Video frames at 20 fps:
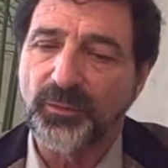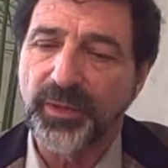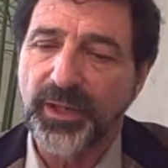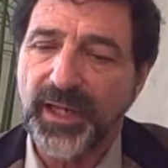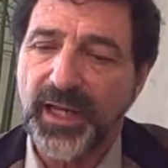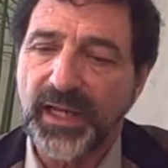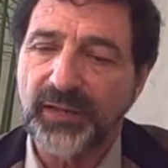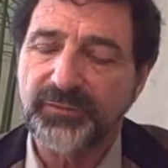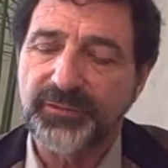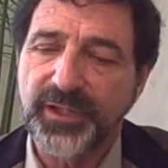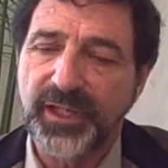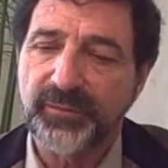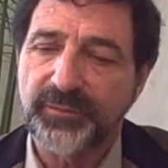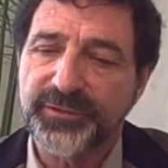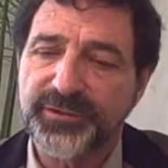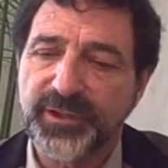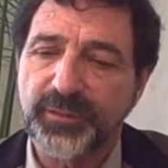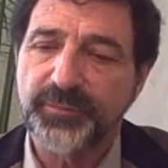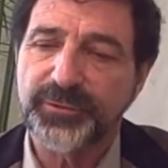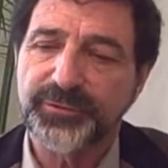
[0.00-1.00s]
We have to have
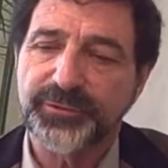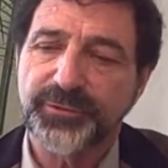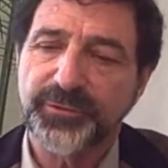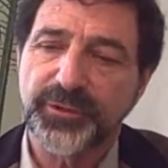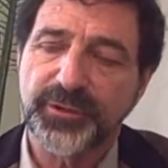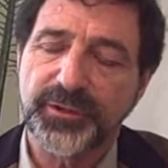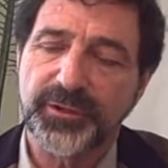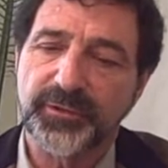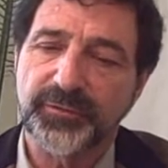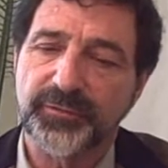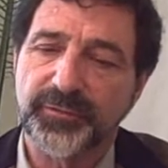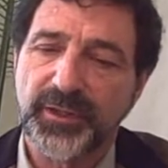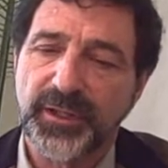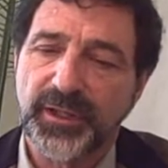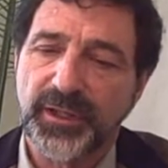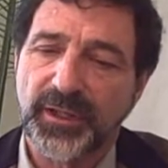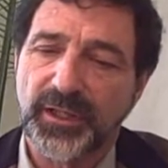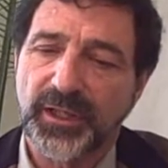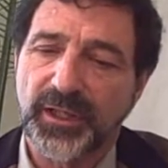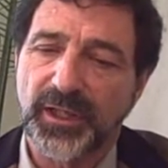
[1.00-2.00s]
some sort of
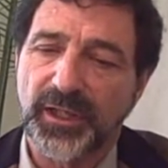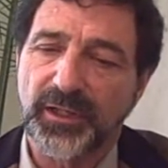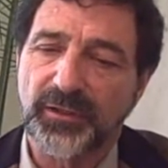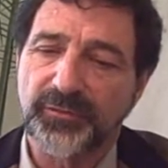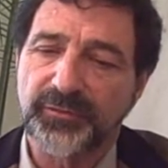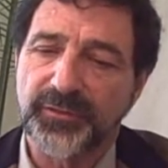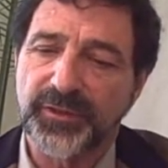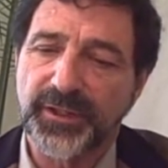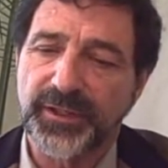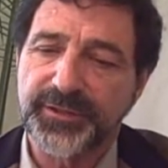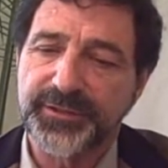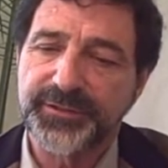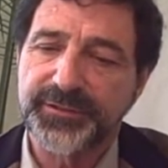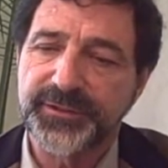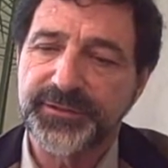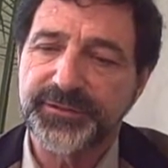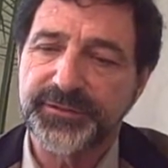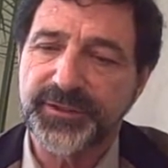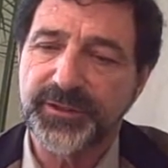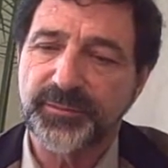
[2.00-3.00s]
a
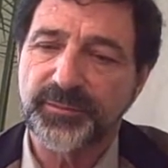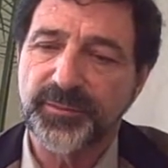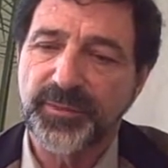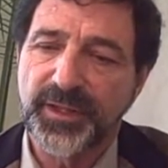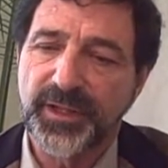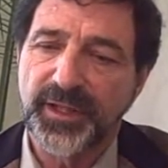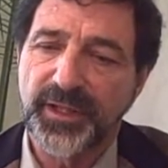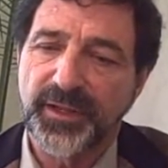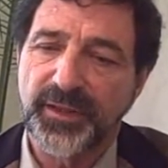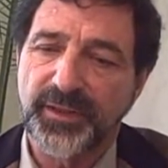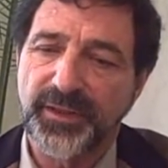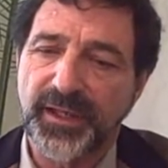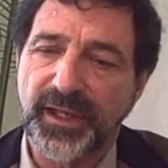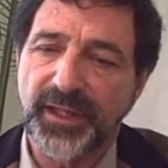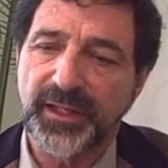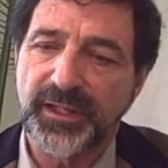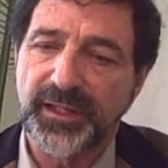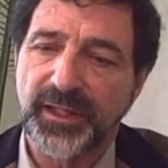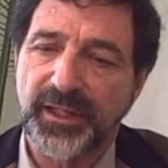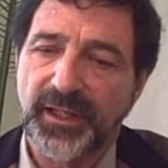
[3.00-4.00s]
system
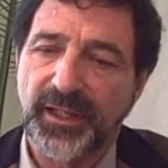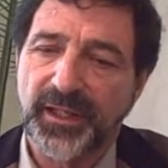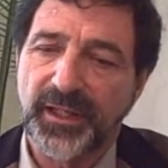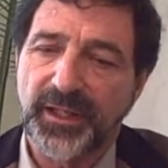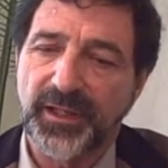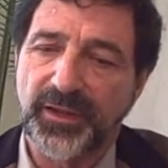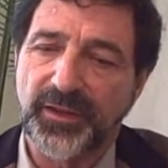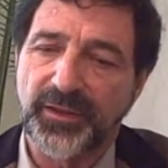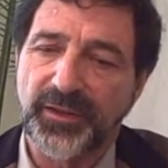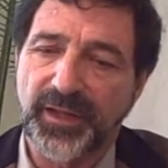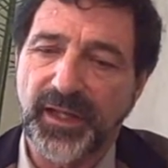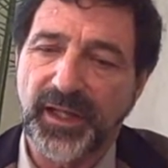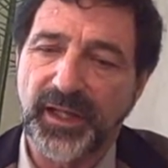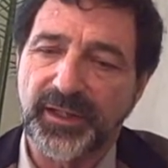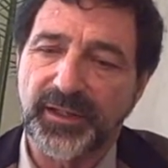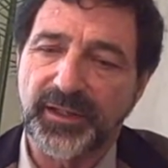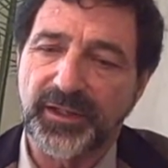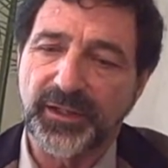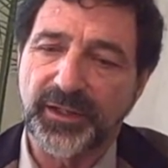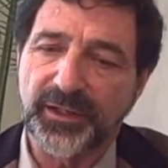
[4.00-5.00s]
that
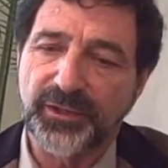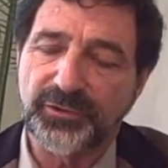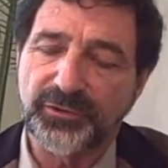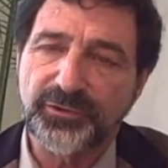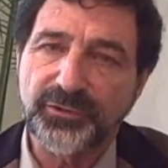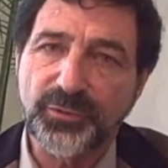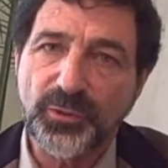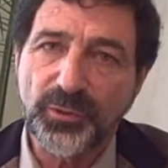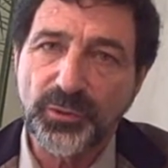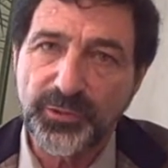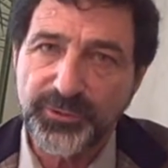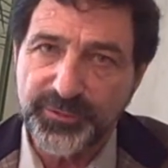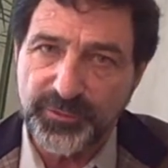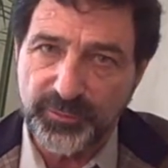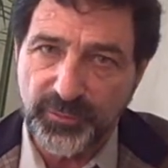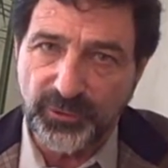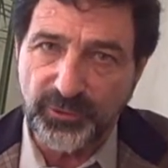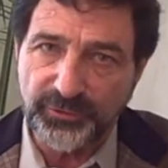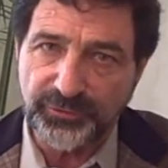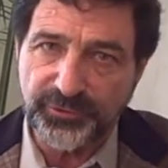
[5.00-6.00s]
controls
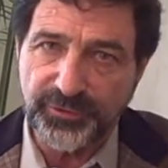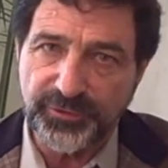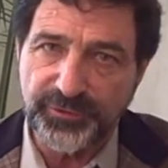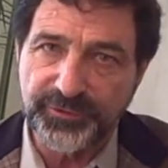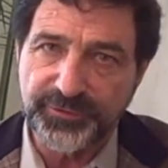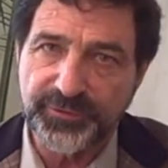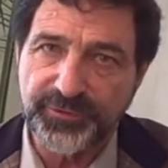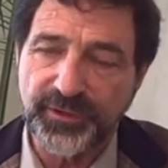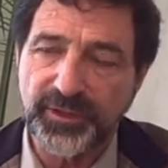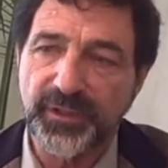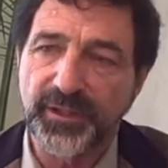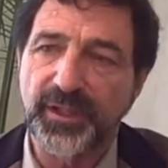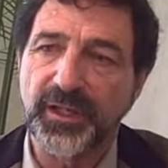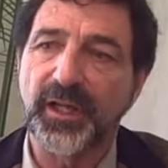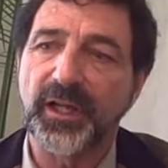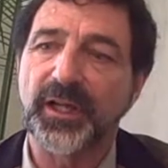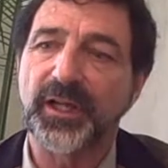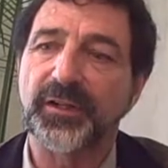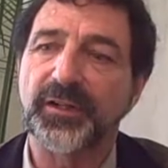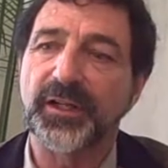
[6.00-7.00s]
emotions
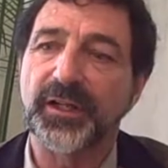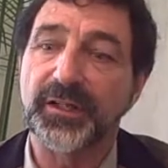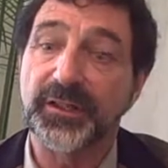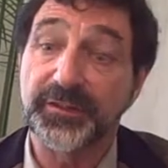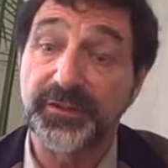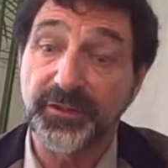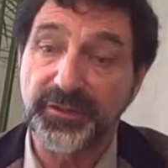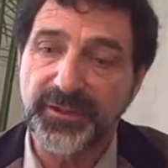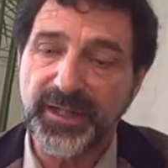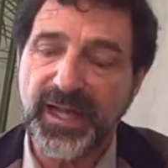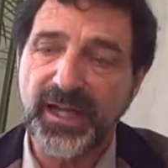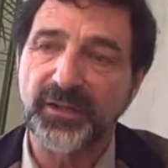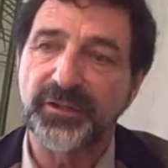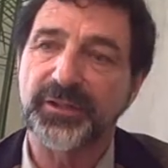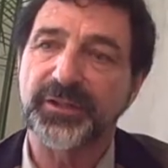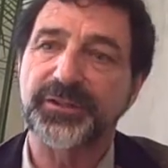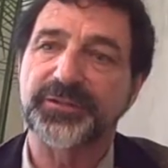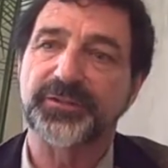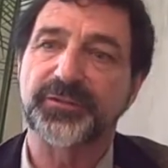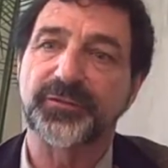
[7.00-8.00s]
and to allow
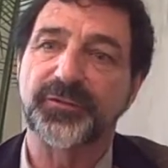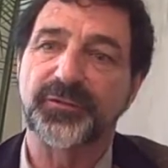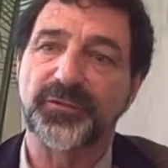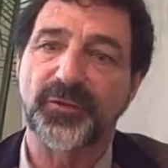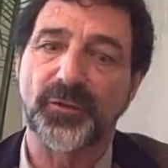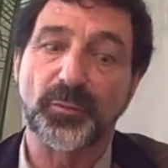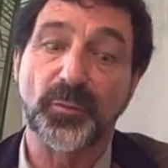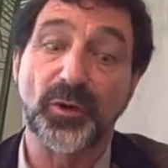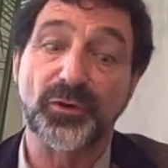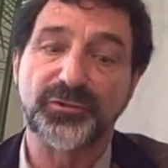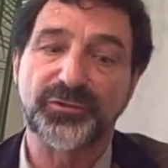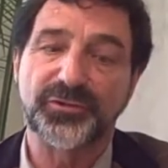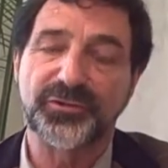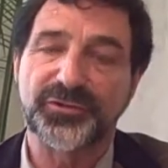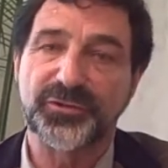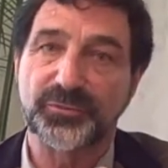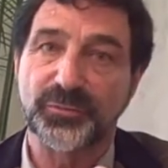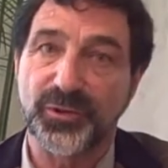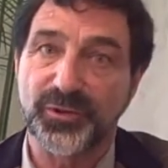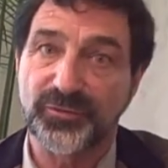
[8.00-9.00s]
us for
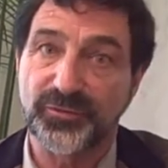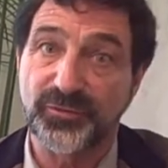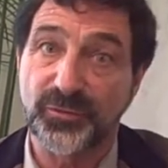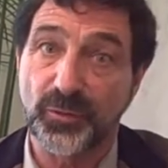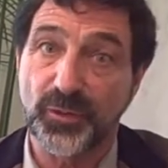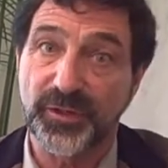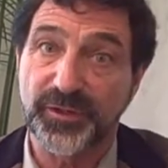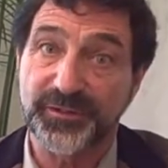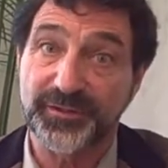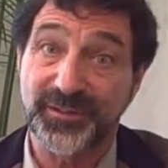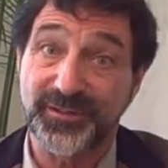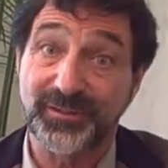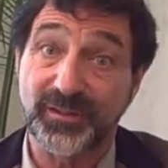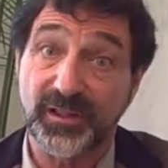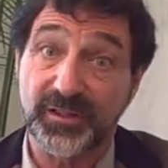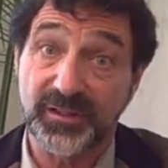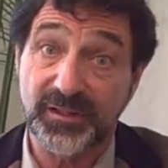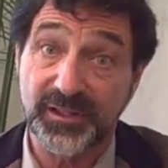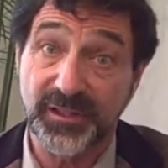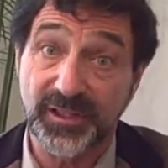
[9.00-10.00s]
emotions to work for us and
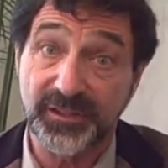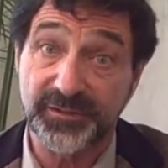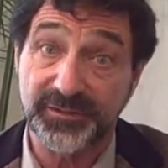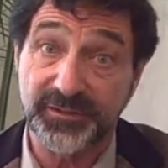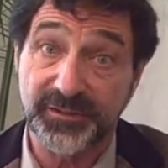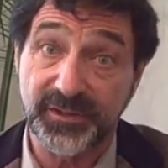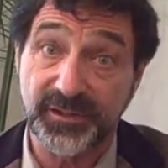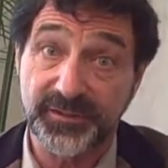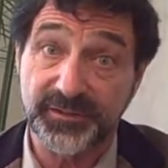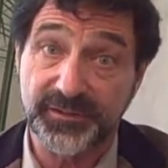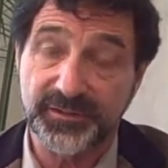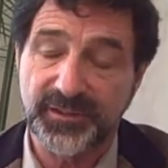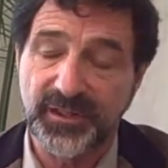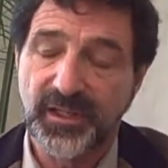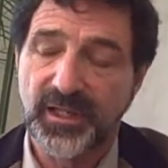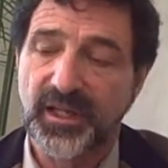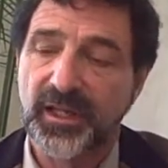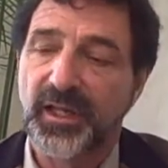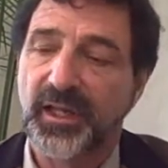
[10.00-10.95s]
not against us.